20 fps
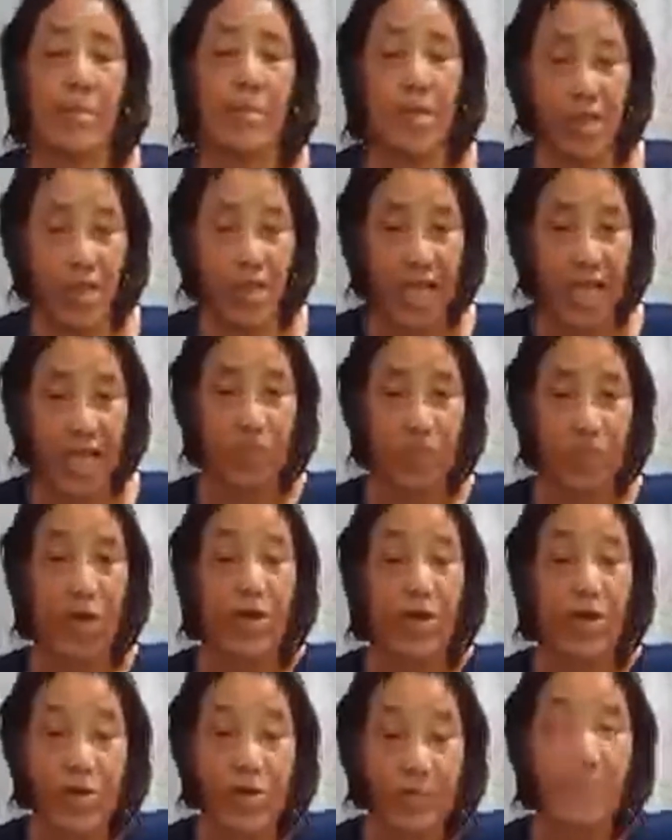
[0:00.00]
was to
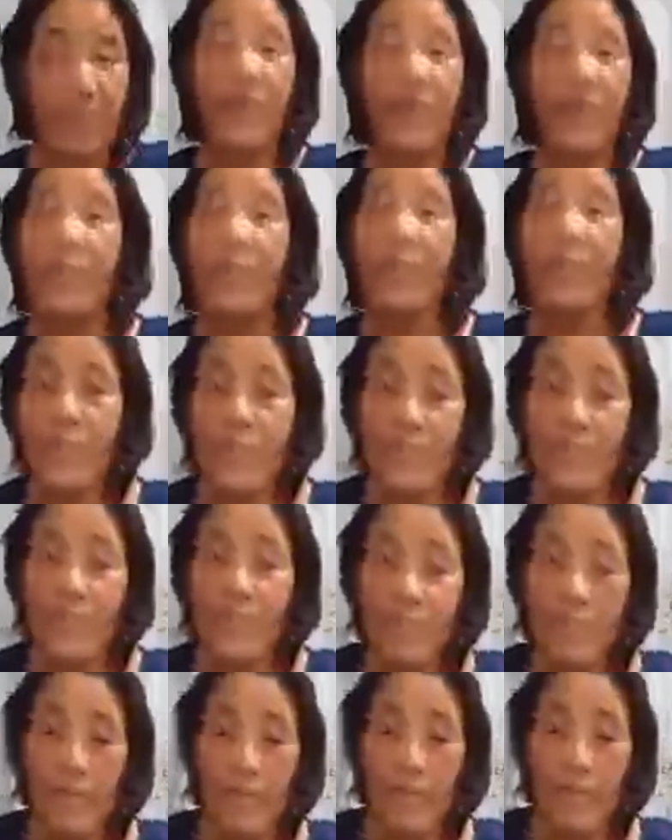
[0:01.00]
get Ranif
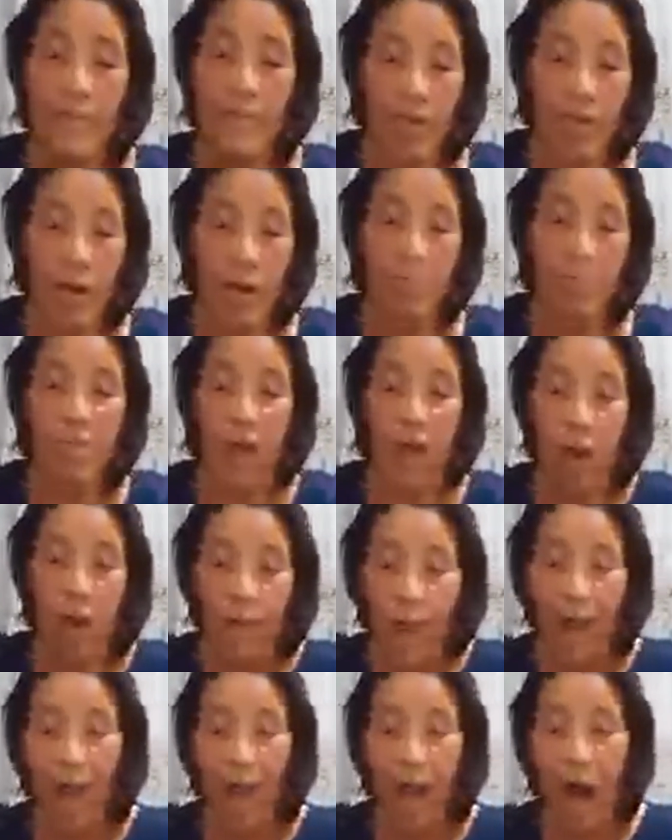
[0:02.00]
to come
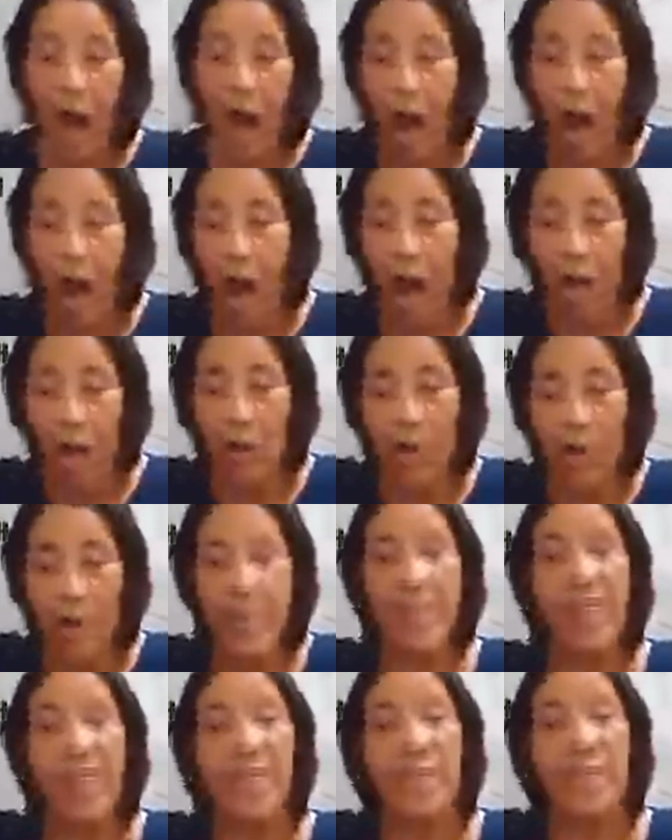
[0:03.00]
take up back all what
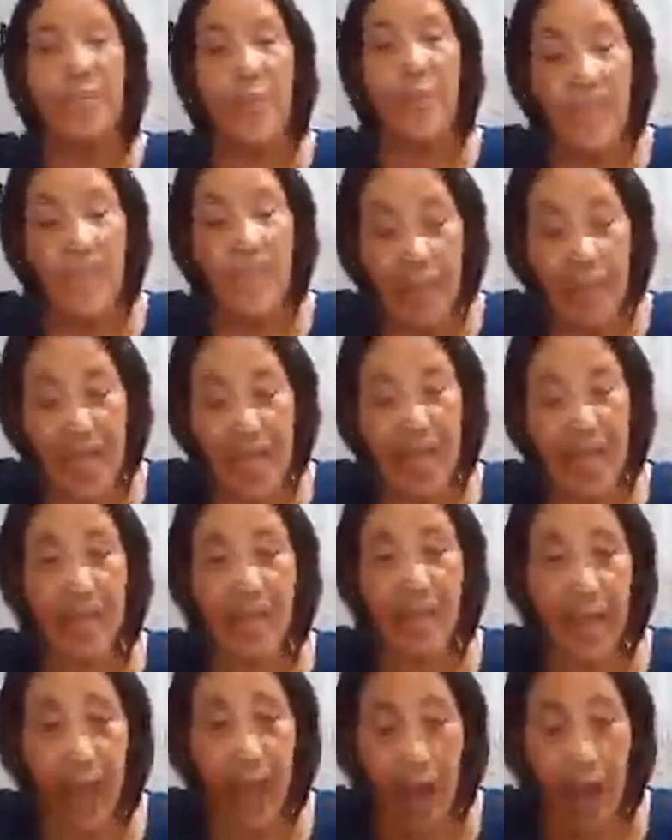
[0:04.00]
Mrs. Prince
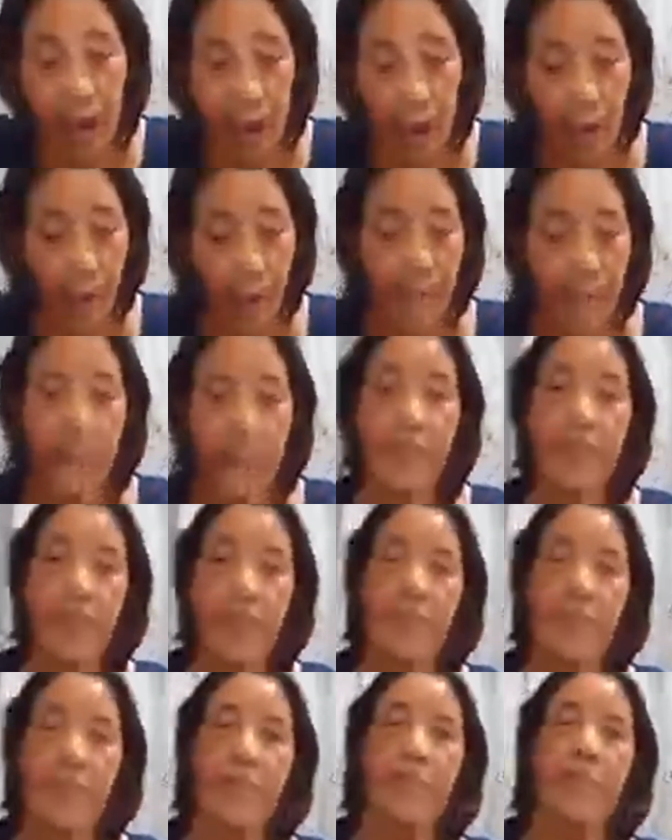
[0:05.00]
Kamika say can't go
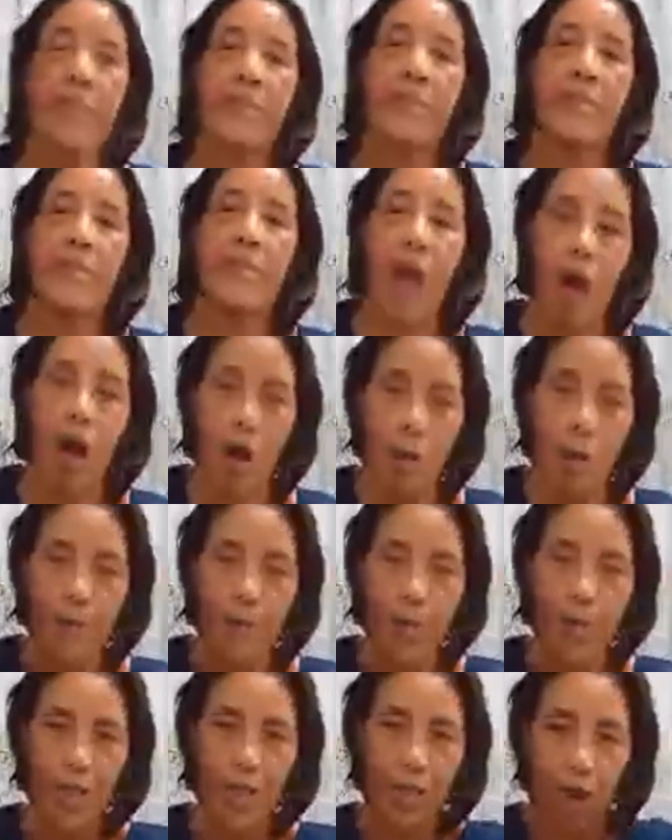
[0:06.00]
and come
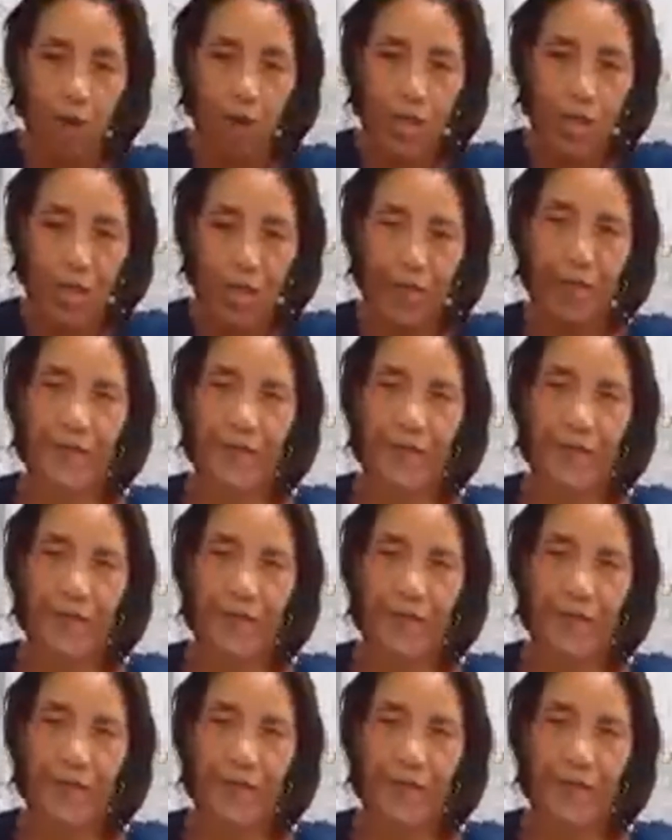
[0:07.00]
put it out here.